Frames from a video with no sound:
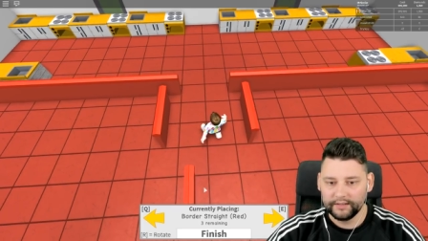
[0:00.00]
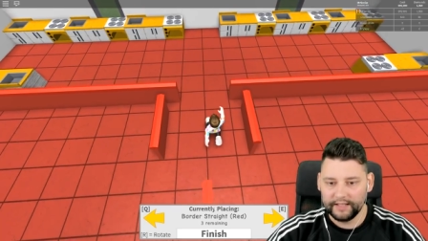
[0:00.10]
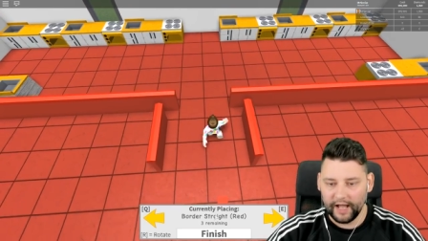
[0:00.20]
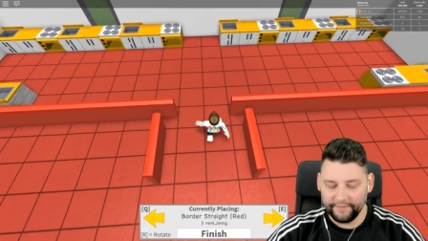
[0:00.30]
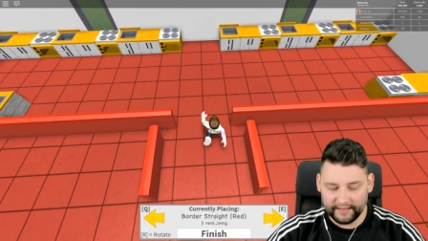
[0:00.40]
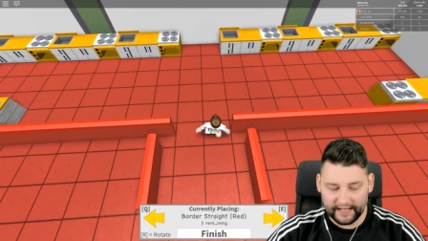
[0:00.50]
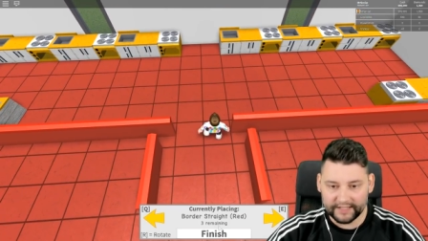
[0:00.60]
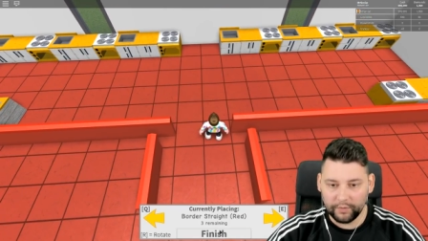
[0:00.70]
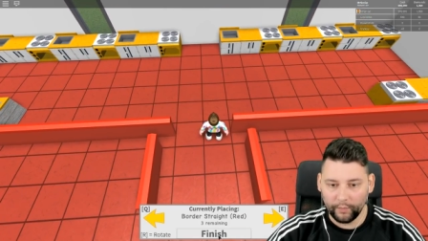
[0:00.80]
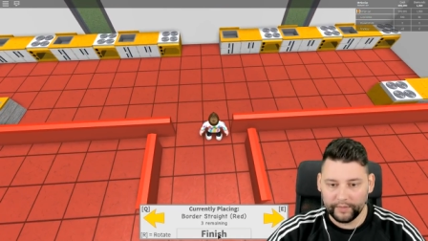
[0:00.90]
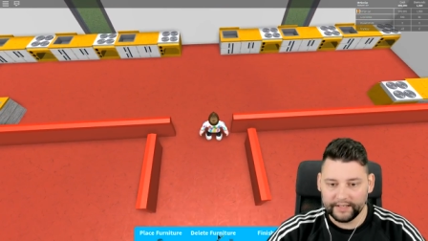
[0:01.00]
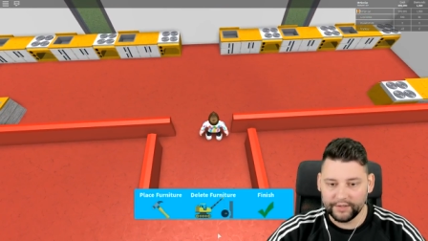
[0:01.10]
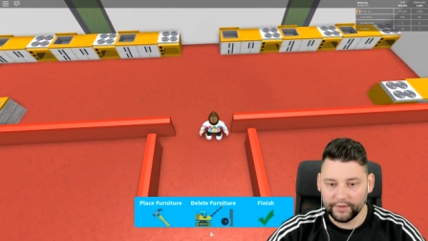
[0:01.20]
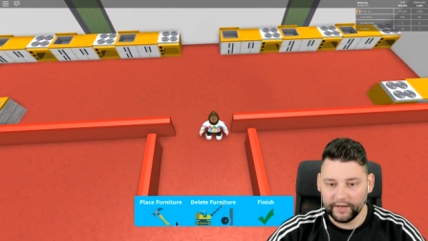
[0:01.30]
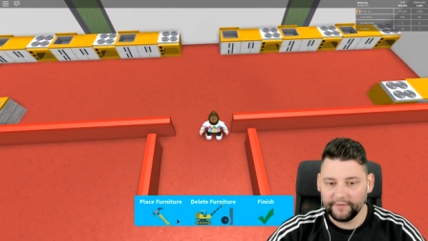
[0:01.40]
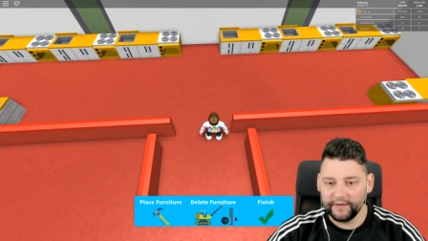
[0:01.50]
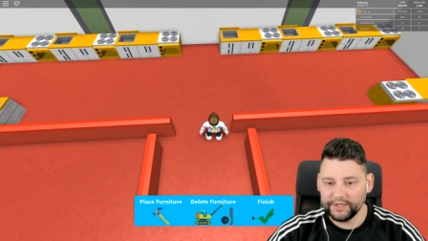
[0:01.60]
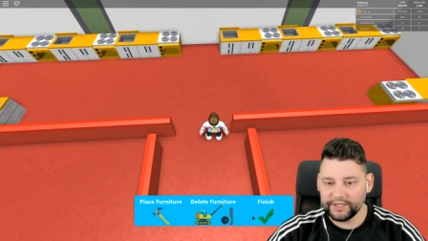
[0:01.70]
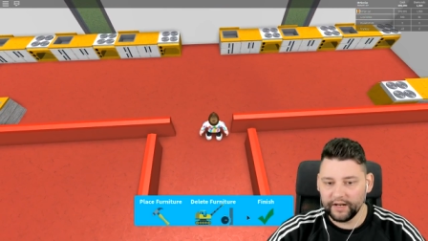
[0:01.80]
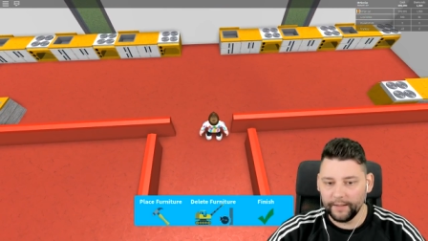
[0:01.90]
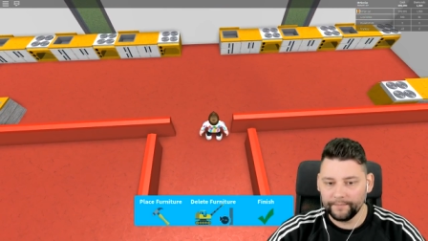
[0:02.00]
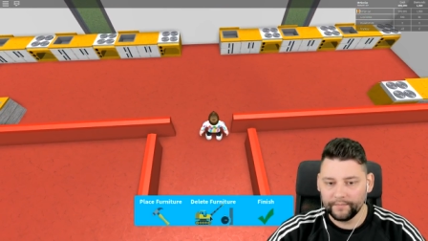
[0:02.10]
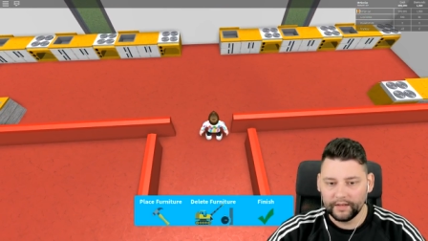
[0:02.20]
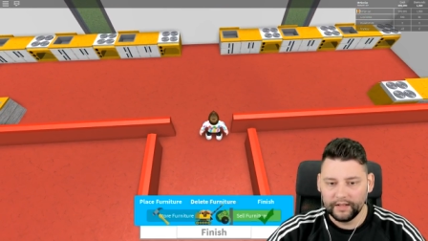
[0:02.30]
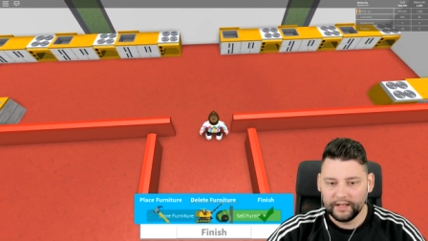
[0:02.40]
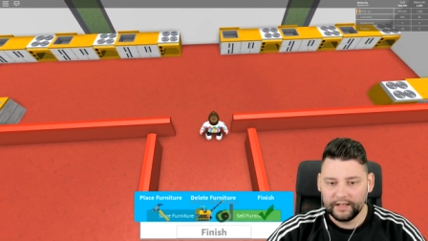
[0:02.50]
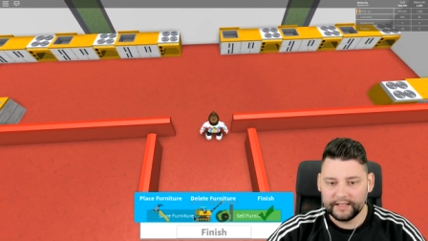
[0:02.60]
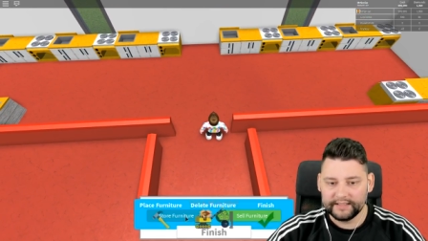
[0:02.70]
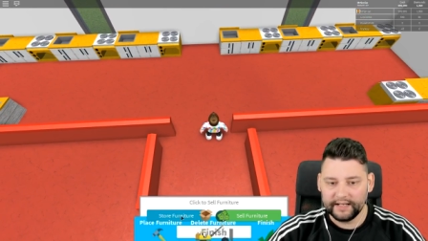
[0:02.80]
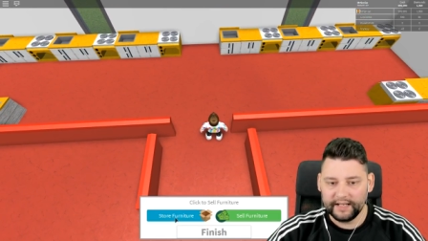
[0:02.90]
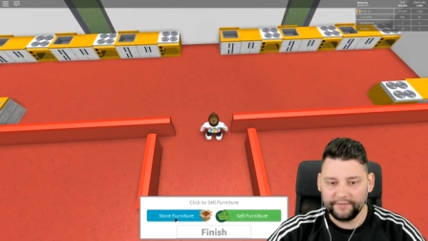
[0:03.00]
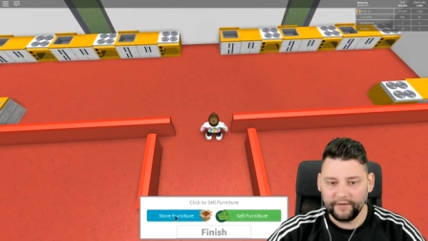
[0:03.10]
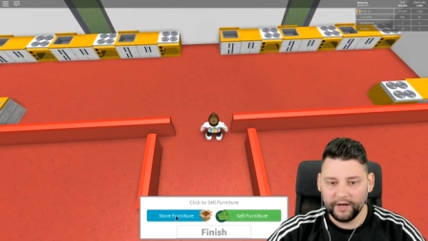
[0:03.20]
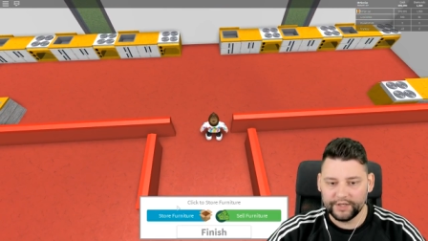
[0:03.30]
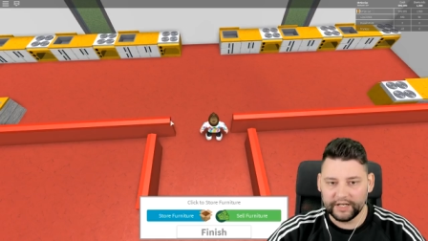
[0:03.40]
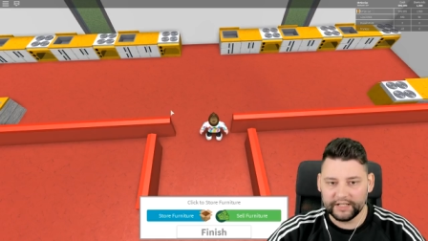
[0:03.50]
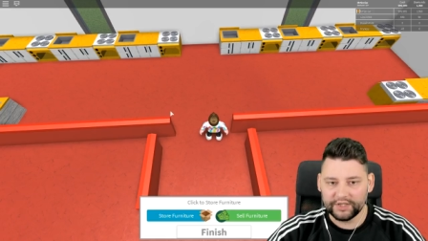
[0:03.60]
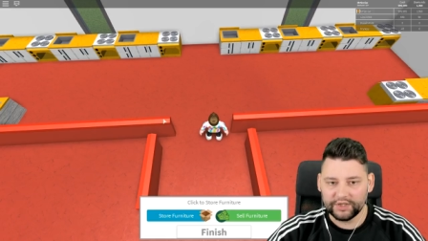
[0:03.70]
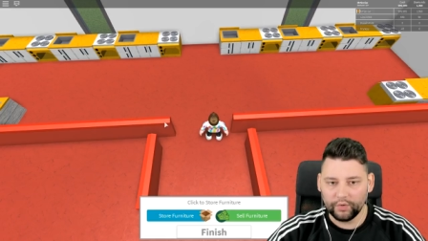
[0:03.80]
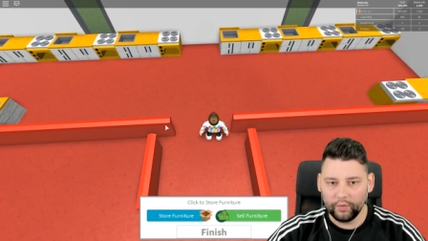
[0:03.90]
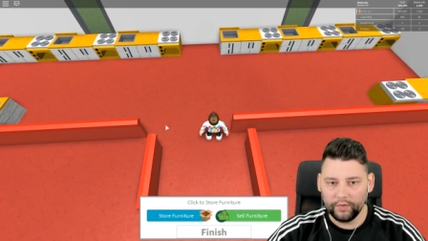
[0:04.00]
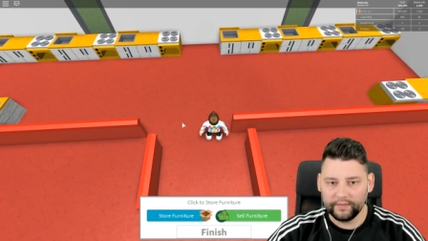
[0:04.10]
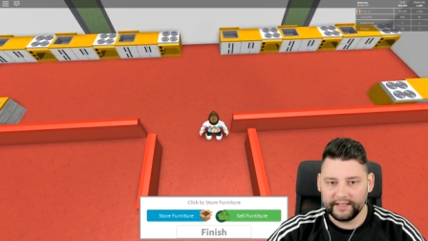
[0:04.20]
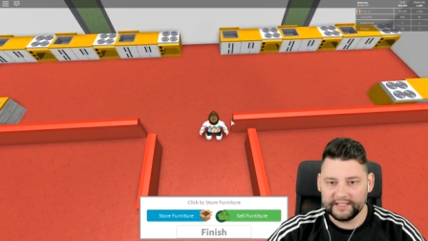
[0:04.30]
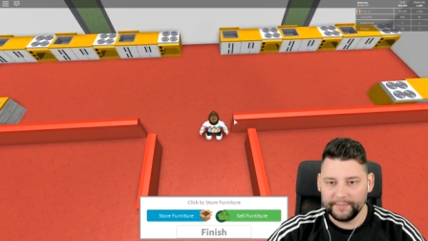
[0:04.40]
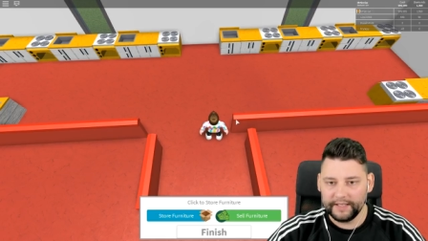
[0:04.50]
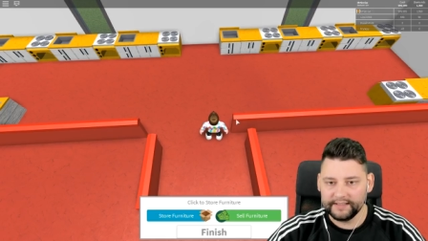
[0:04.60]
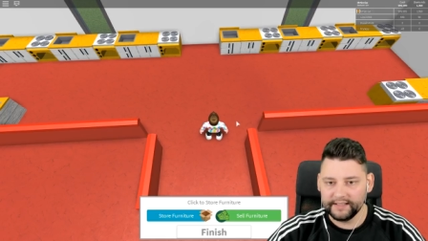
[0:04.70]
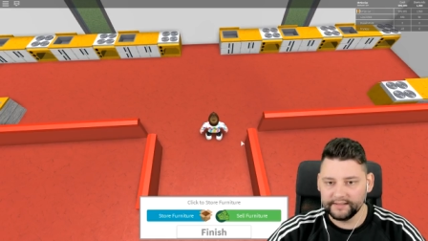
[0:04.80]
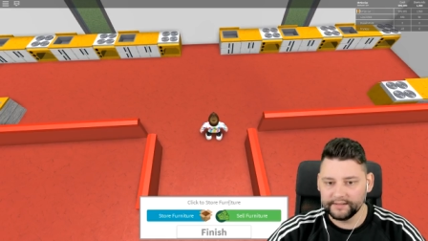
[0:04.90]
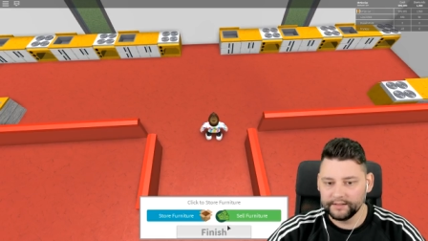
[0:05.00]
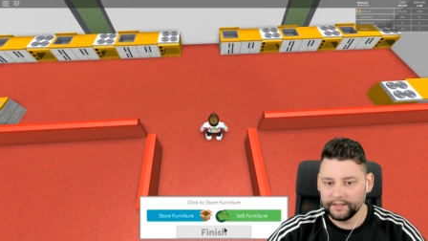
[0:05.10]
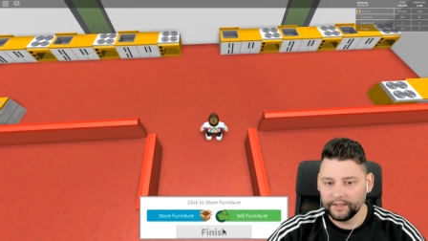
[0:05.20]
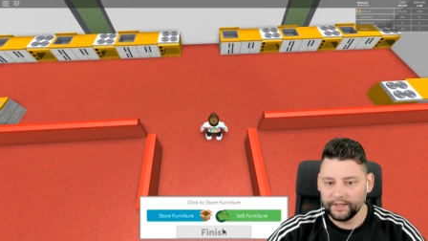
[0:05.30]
Yeah, I think that is what we need to do. Let's finish that up. Let's delete furniture. Let's store these pieces.